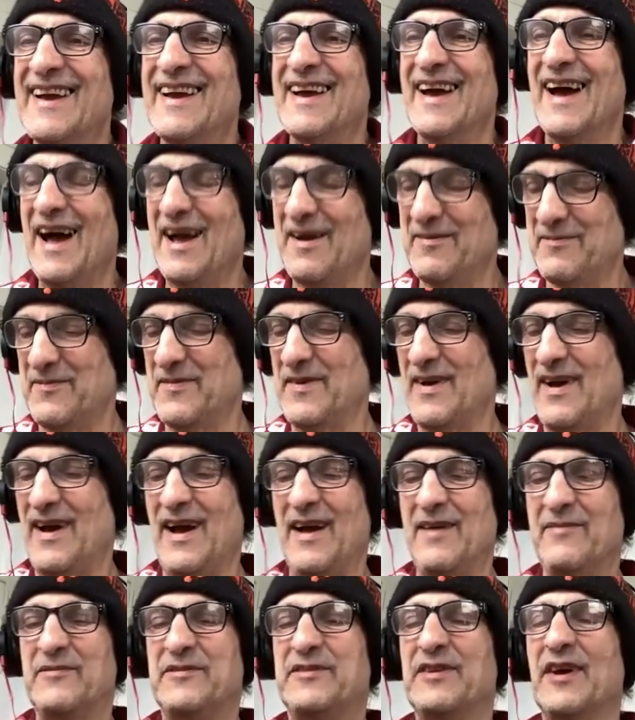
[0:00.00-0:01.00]

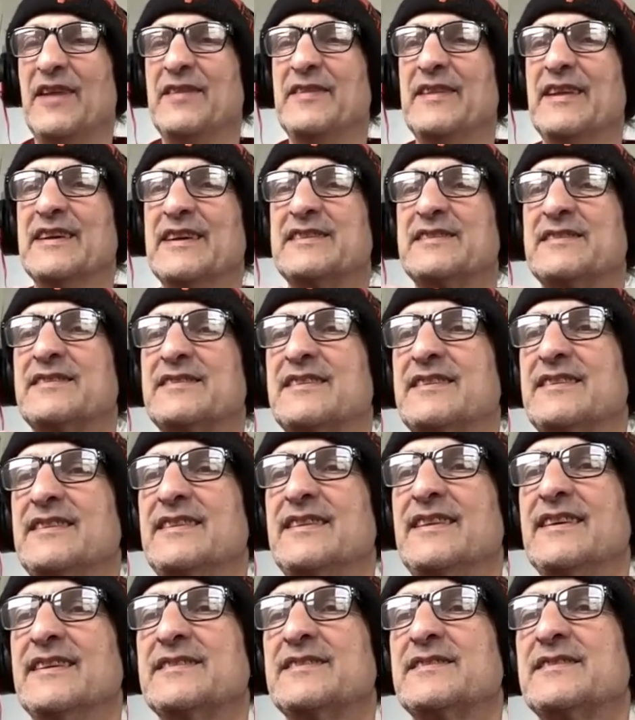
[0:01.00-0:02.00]
I've done this
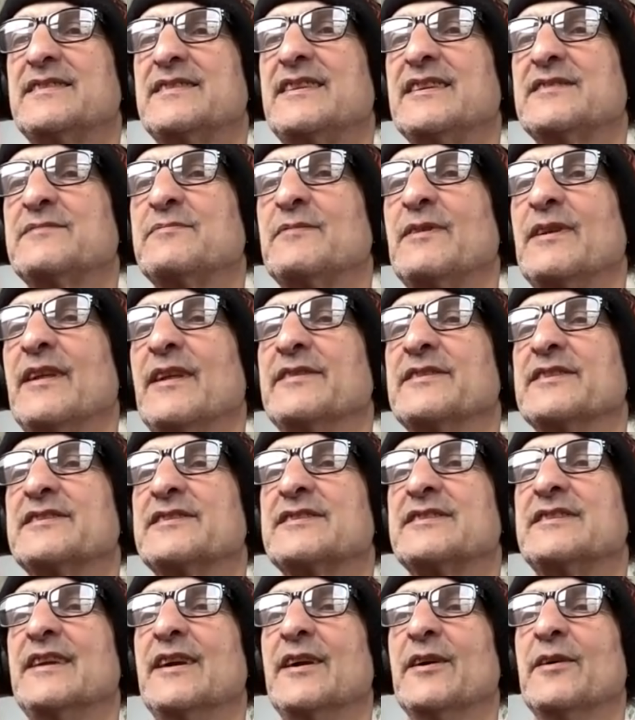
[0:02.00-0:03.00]
one on the
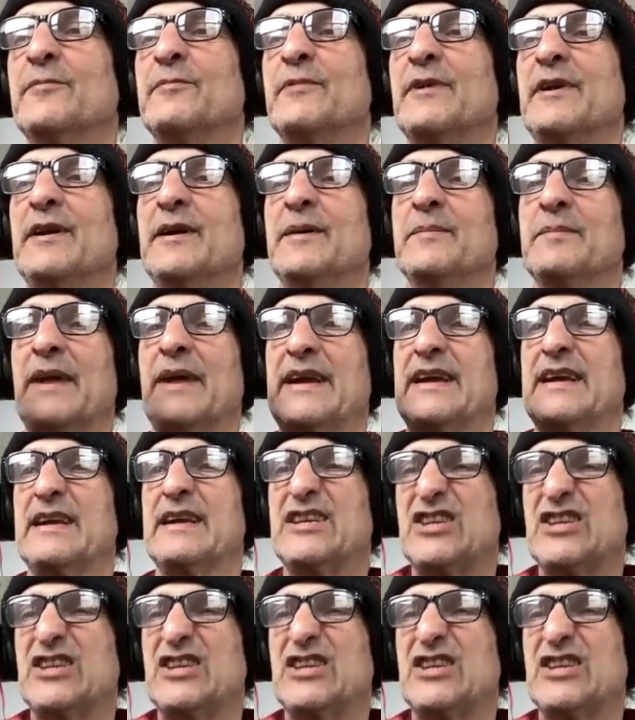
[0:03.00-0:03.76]
snare rim, like,